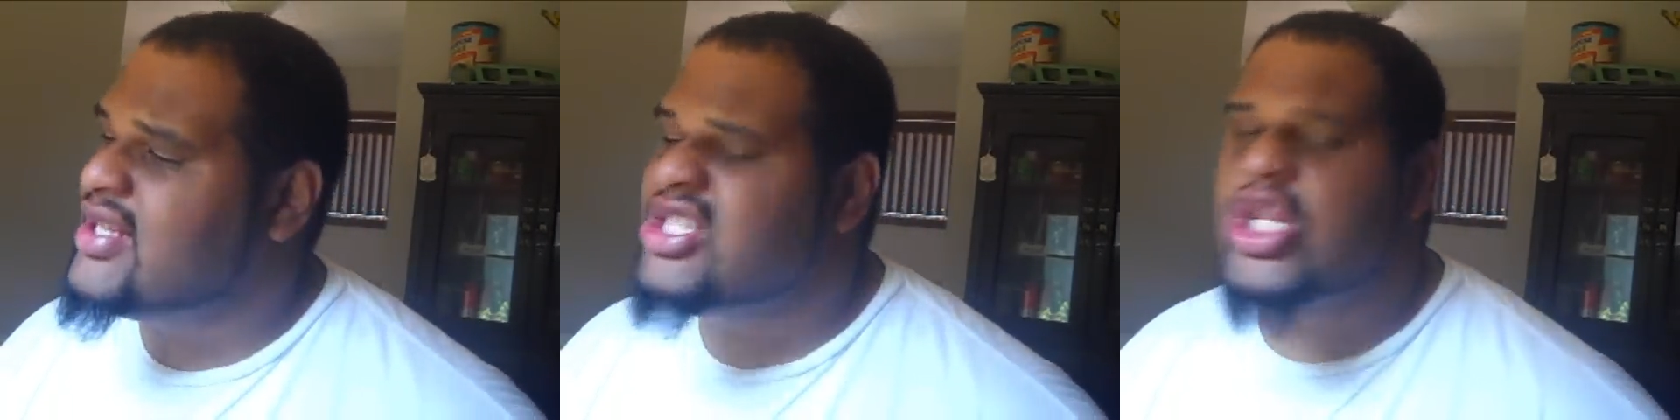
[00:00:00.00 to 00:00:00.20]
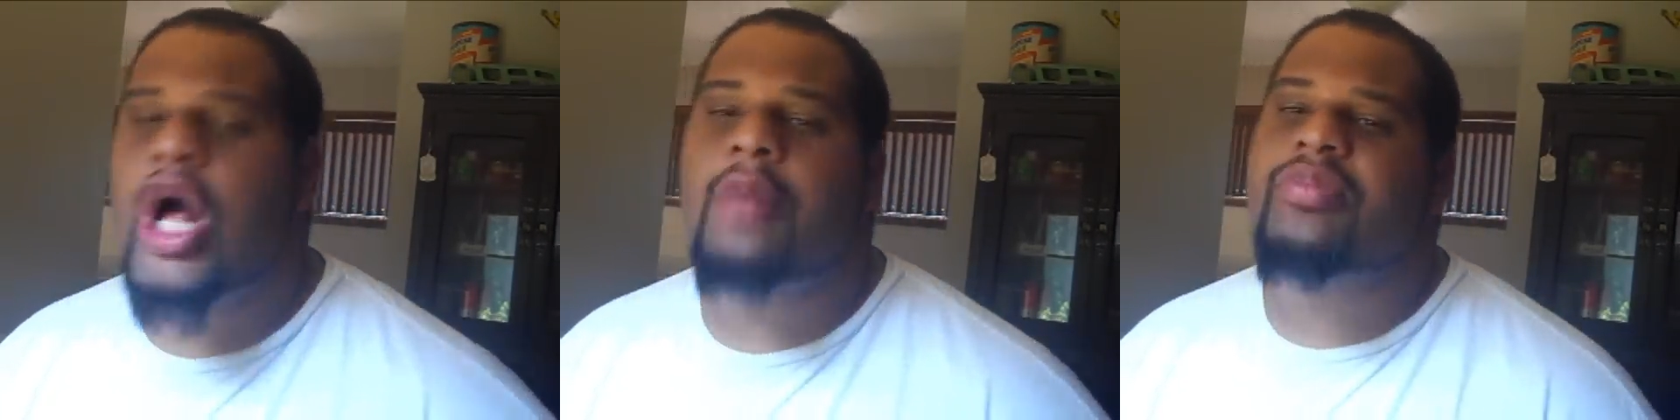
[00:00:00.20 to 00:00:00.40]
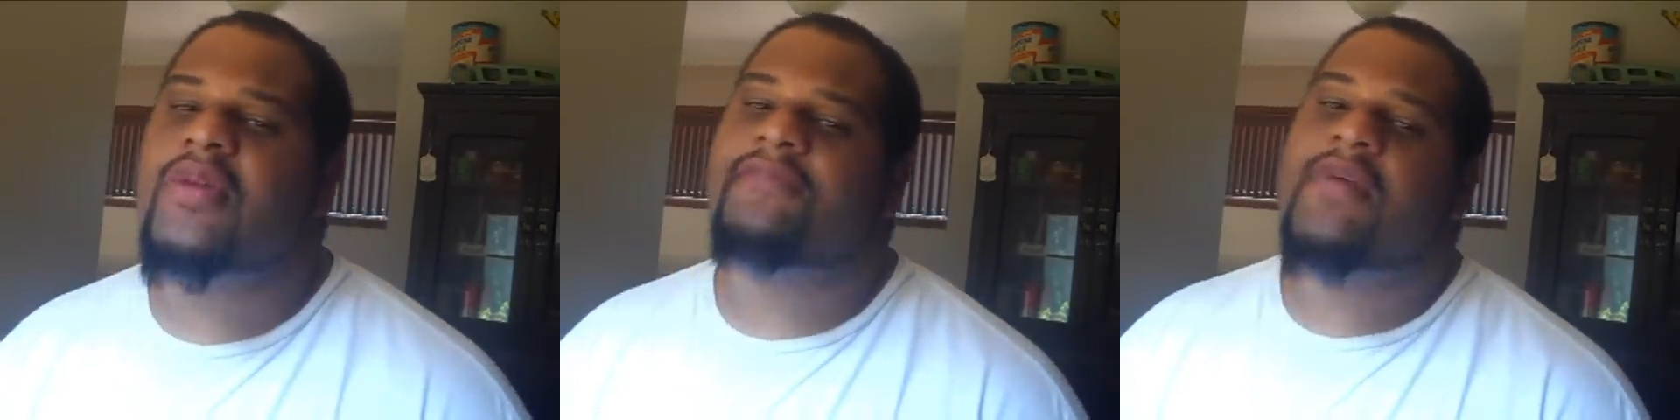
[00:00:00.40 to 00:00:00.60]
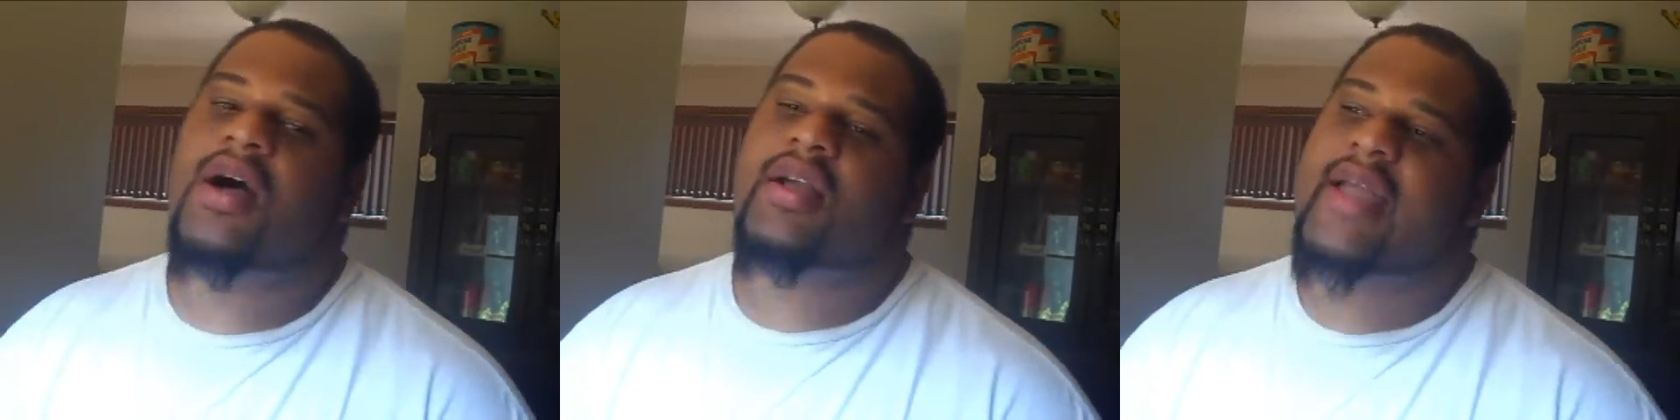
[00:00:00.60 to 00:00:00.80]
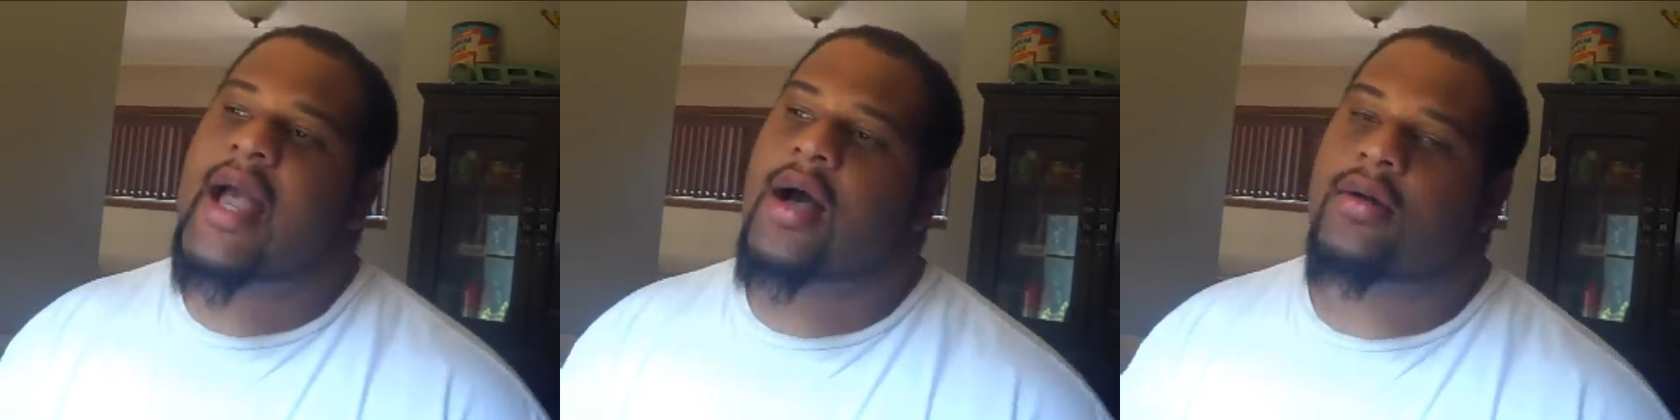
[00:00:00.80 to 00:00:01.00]
Stomp the
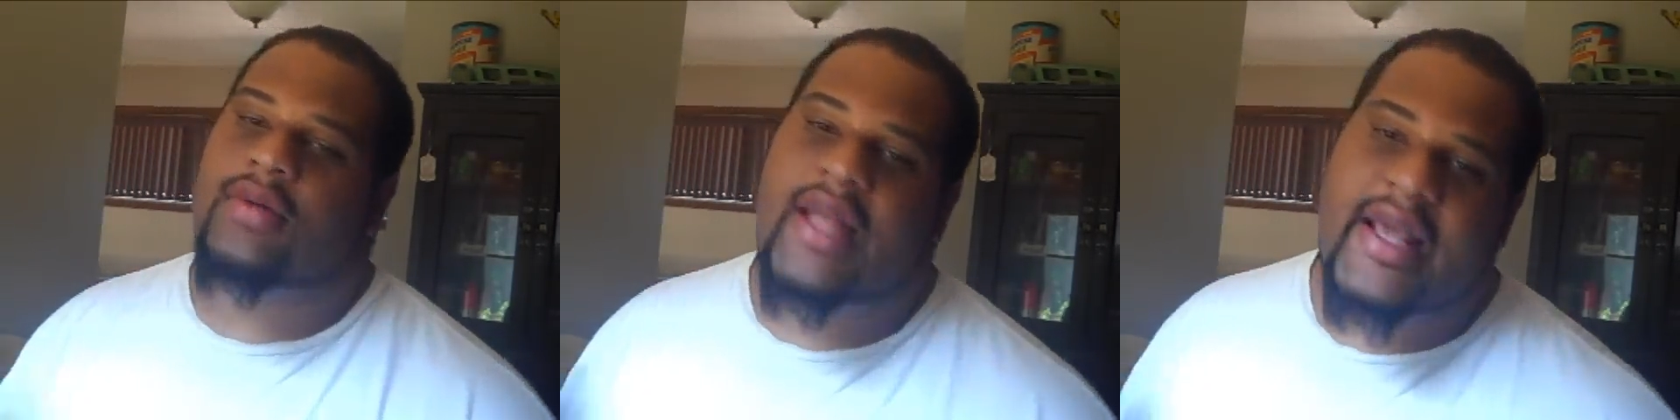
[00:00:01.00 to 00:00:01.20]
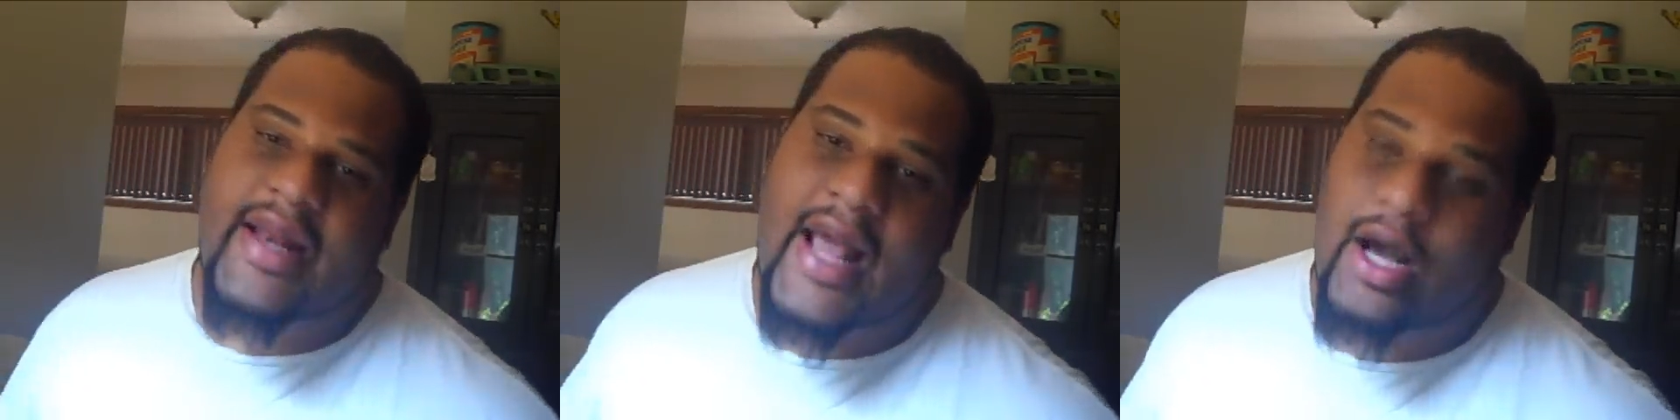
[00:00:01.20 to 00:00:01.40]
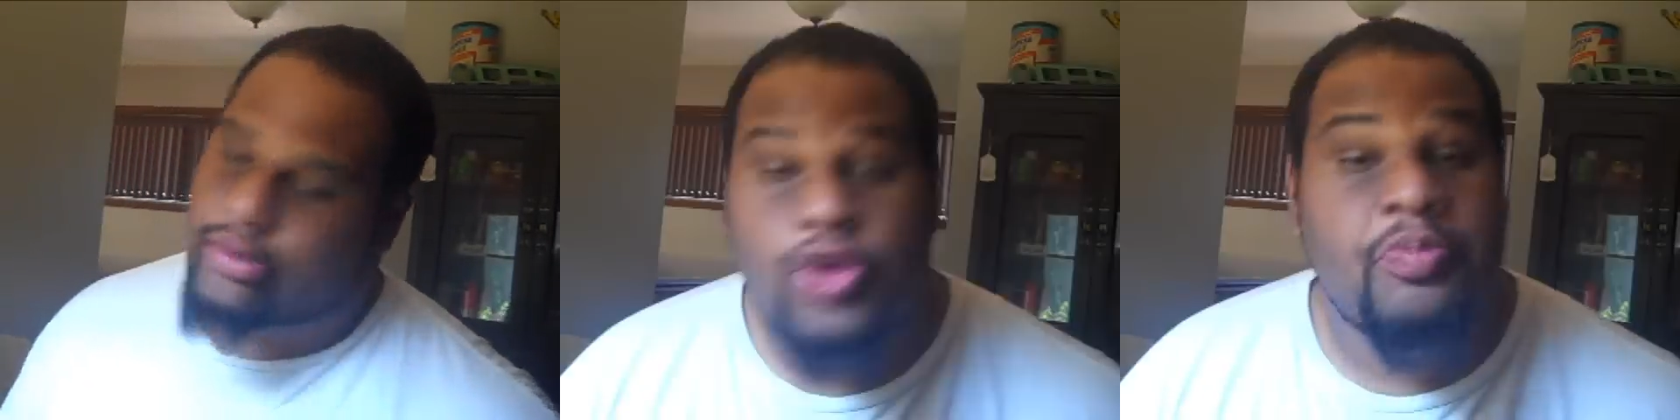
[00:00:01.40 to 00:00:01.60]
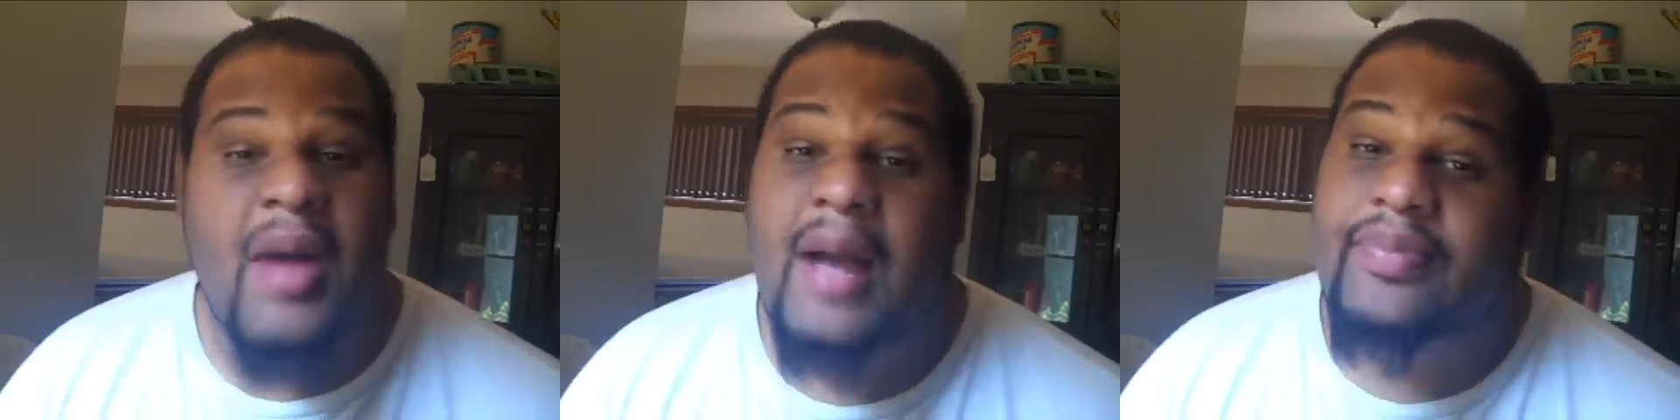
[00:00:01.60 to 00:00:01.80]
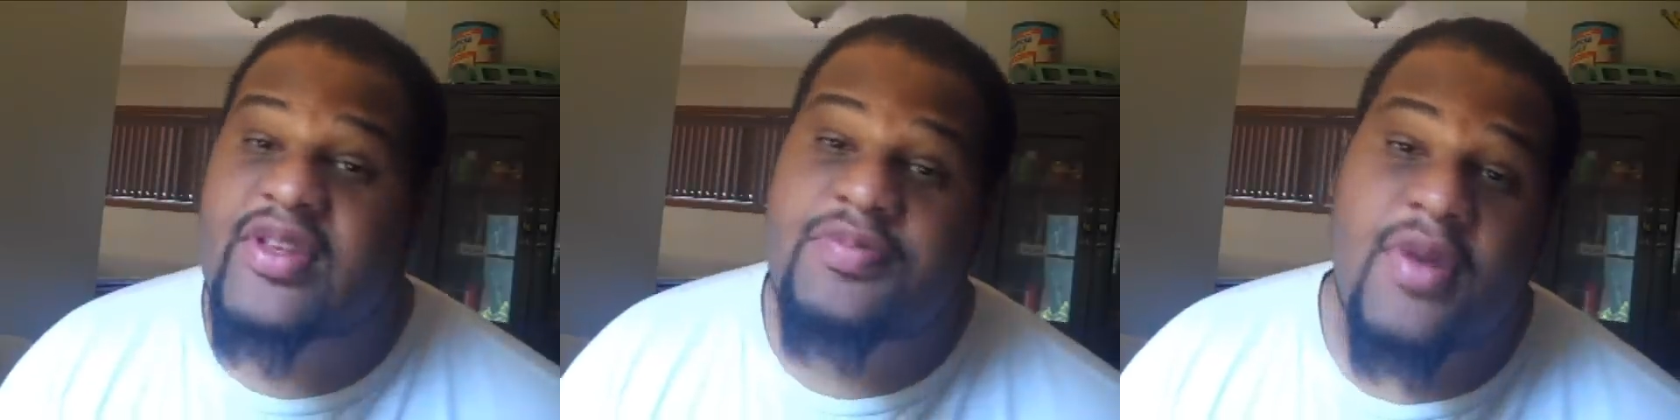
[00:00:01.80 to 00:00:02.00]
fuck out, laid out.
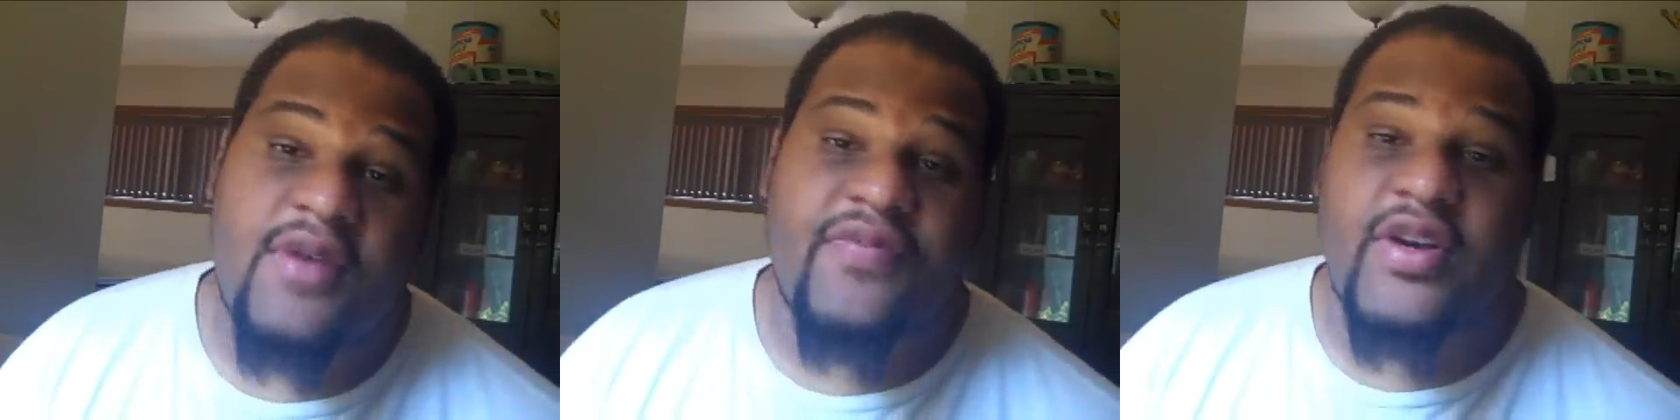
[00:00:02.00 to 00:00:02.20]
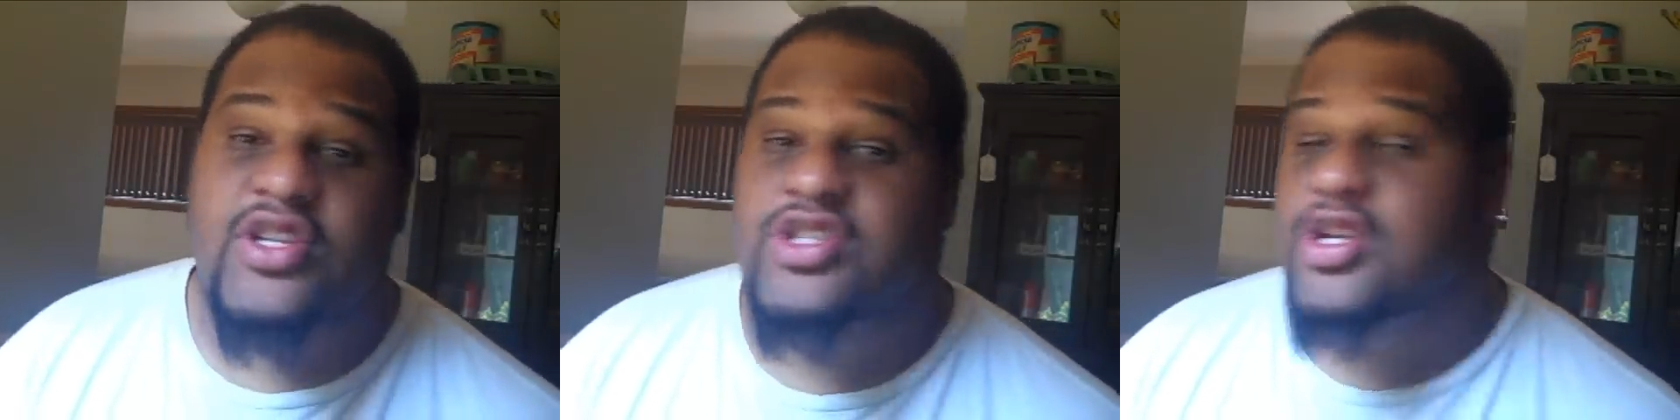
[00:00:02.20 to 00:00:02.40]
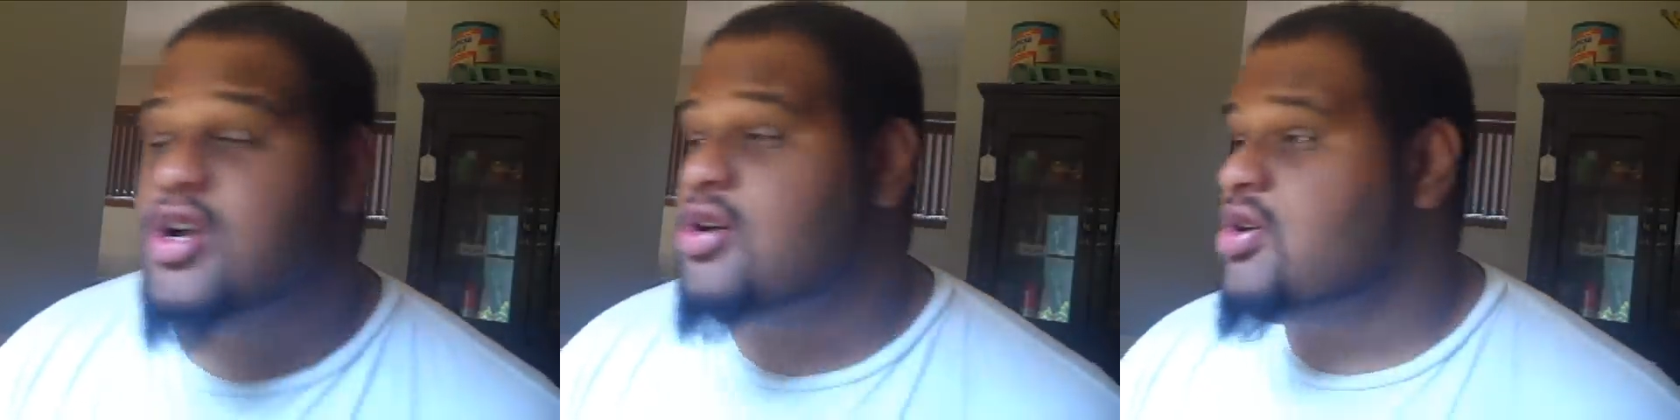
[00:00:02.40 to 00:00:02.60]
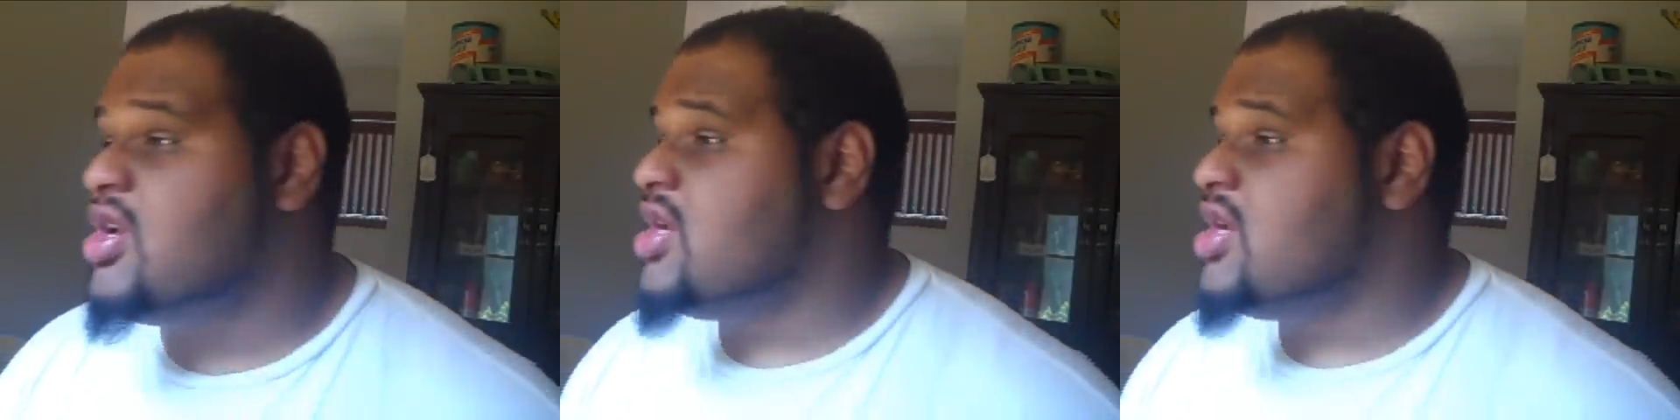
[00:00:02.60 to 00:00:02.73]
Pop this motherfucker song